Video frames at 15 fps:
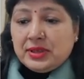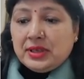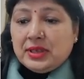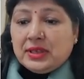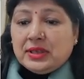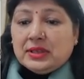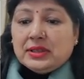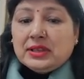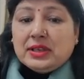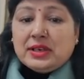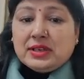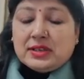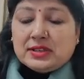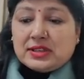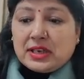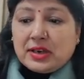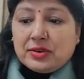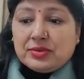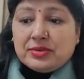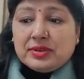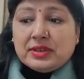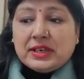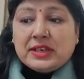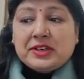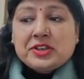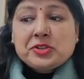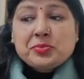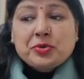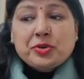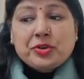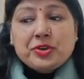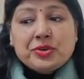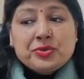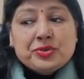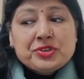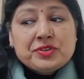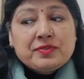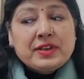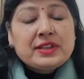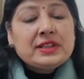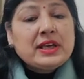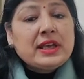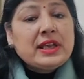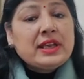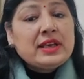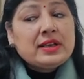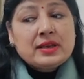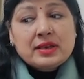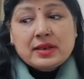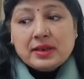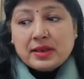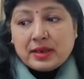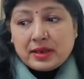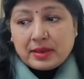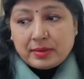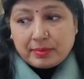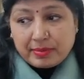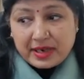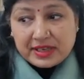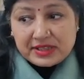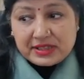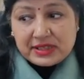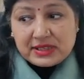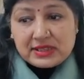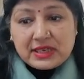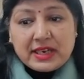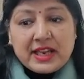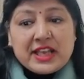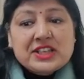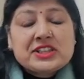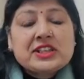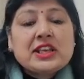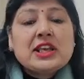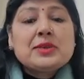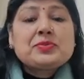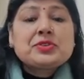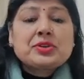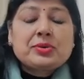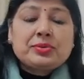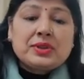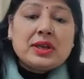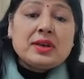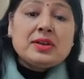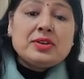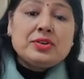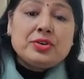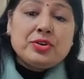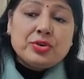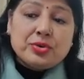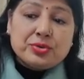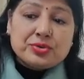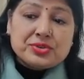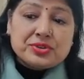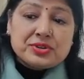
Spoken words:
The sound that is produced when the air passes and escapes through the nose,